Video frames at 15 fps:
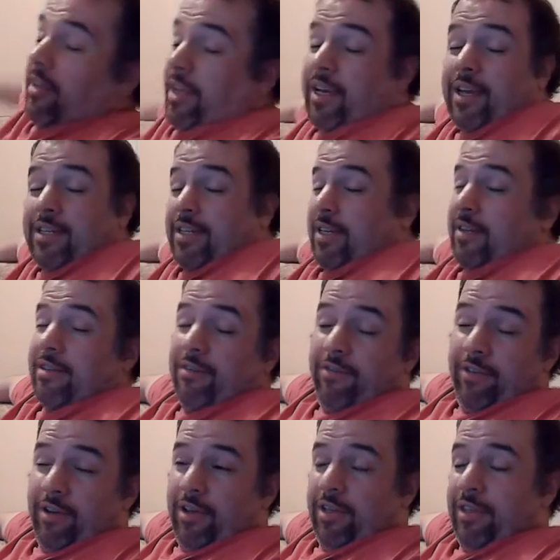like I said, it's a
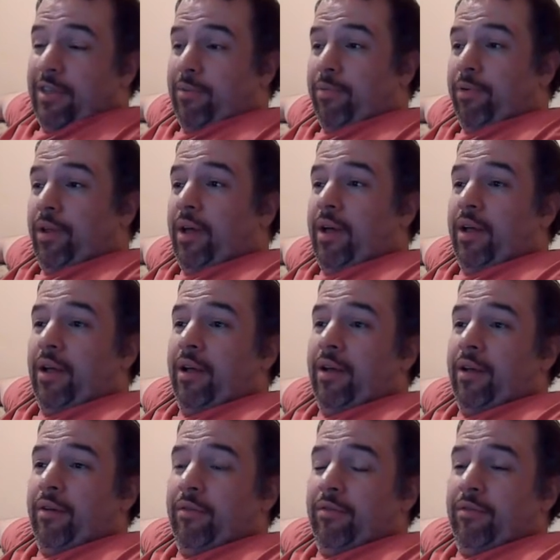very thin
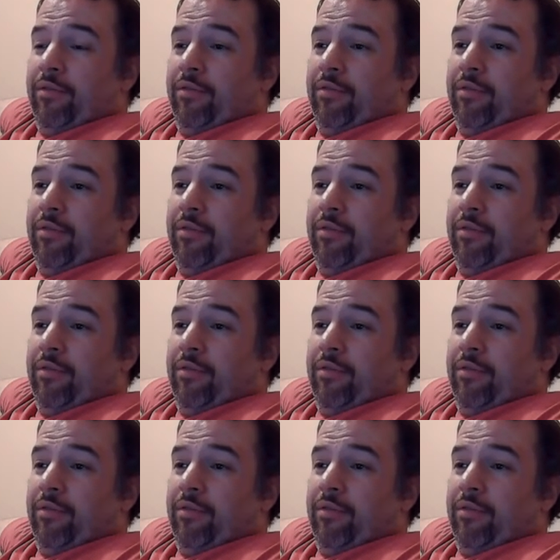plot.